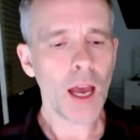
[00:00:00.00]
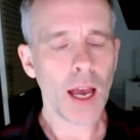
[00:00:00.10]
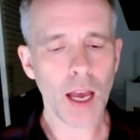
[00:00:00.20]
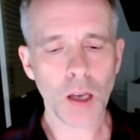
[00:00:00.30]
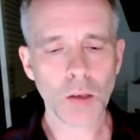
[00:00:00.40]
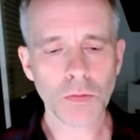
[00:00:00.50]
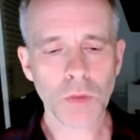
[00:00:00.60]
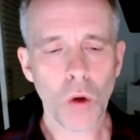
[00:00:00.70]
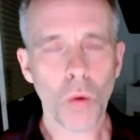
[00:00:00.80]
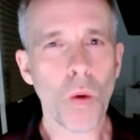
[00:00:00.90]

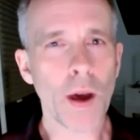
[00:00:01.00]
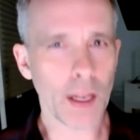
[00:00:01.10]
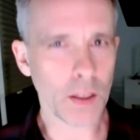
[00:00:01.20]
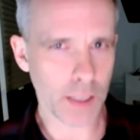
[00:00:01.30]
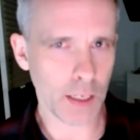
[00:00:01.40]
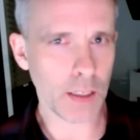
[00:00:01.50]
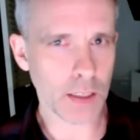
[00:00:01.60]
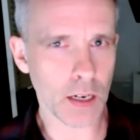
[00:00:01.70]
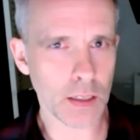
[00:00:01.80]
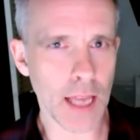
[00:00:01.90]
What else can you
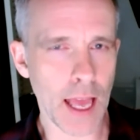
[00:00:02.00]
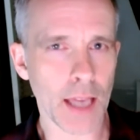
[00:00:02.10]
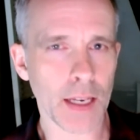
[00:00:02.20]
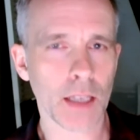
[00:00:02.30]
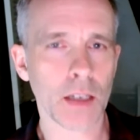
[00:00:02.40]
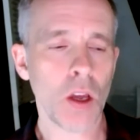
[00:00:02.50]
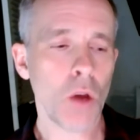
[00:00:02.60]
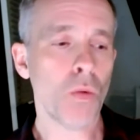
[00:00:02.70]
start to add in?